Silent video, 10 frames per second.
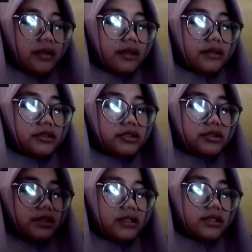
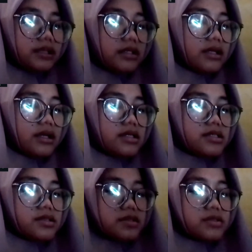eligibility,
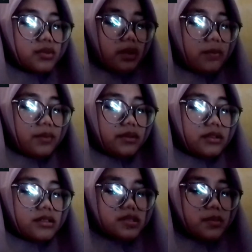swapped
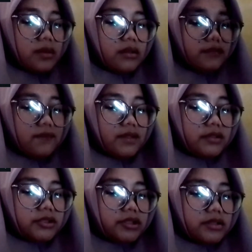a small
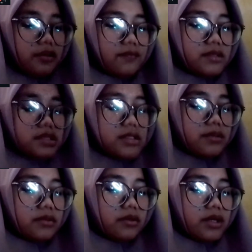fraction of the
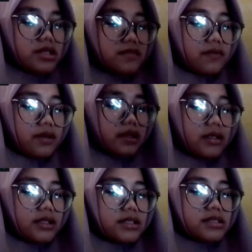stablecoins for
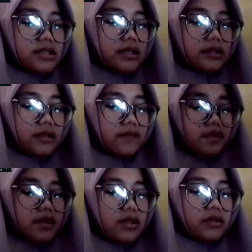Acala's native
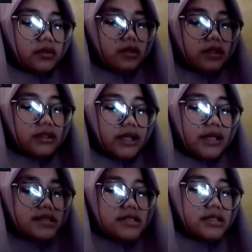token
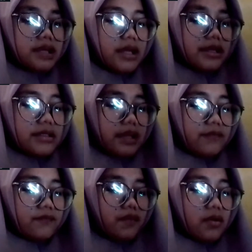A C A
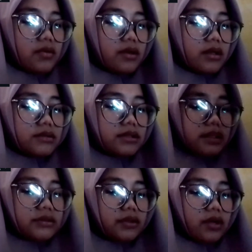and four
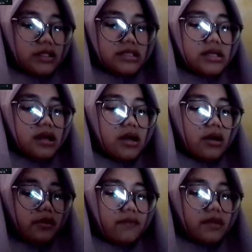other tokens.
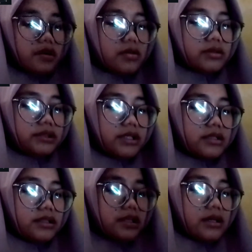However,
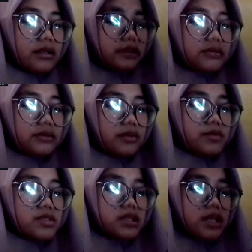on-chain
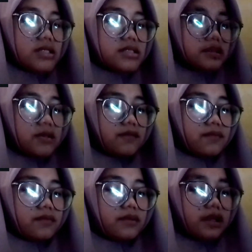autopsies re
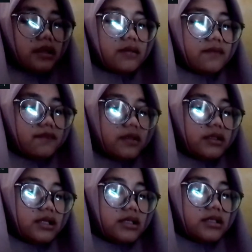
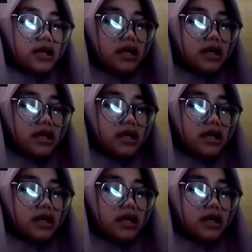revealed